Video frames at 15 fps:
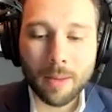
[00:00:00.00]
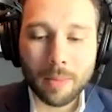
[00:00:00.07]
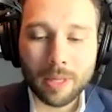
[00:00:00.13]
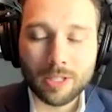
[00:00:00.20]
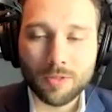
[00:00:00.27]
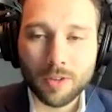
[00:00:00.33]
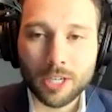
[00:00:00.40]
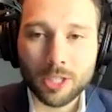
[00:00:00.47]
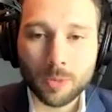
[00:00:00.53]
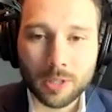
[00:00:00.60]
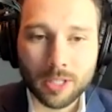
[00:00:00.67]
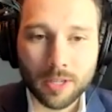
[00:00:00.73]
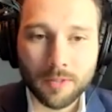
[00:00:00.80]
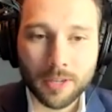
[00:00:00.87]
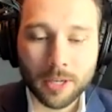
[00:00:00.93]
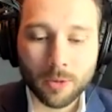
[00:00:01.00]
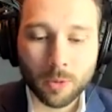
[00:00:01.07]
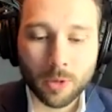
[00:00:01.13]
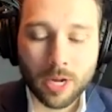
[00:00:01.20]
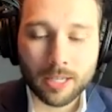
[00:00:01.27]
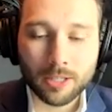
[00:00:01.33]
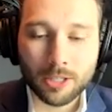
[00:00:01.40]
It's very specific. We're
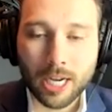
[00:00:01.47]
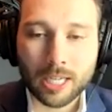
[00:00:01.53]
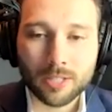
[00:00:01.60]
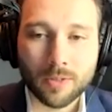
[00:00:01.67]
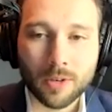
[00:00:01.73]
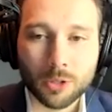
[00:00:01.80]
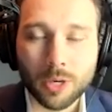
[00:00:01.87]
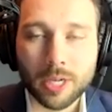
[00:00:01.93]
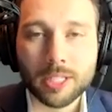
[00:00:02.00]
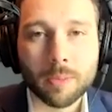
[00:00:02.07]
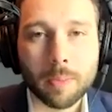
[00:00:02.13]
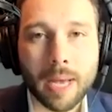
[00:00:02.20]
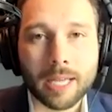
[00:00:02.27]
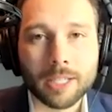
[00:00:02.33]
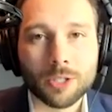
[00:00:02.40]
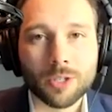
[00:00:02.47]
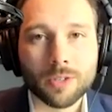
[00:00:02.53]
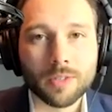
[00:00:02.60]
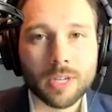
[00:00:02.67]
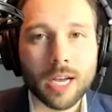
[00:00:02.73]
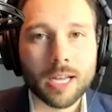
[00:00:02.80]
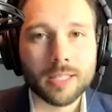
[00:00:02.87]
not jacks of all trades and master of
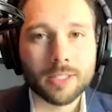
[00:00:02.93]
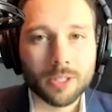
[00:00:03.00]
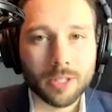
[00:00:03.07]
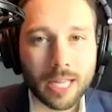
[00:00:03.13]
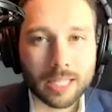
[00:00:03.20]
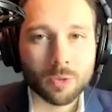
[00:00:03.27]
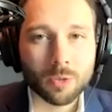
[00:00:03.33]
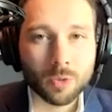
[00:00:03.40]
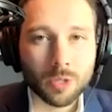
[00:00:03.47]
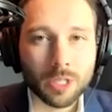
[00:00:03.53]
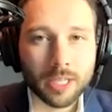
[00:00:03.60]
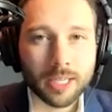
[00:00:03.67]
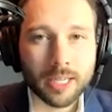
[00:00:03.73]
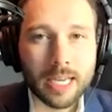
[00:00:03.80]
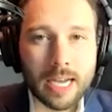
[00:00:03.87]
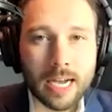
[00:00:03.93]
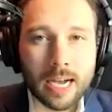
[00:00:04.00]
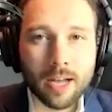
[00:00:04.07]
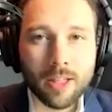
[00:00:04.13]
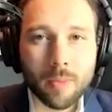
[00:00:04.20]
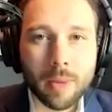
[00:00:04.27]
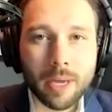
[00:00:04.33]
none. So that's really
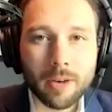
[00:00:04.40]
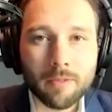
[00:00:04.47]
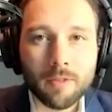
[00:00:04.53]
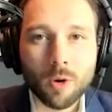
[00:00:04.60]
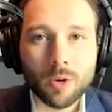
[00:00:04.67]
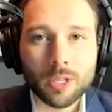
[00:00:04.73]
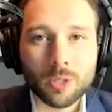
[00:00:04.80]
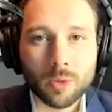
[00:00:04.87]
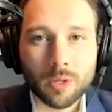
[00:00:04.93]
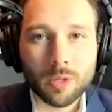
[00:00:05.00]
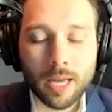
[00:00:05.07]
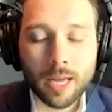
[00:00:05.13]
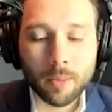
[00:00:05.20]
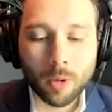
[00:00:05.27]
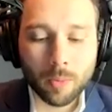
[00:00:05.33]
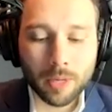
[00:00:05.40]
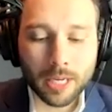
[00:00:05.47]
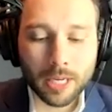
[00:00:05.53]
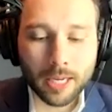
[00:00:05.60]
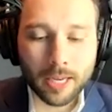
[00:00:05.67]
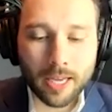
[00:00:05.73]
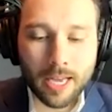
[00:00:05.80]
the main focus with Lionbolt
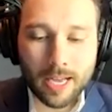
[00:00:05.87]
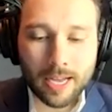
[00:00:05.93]
Media.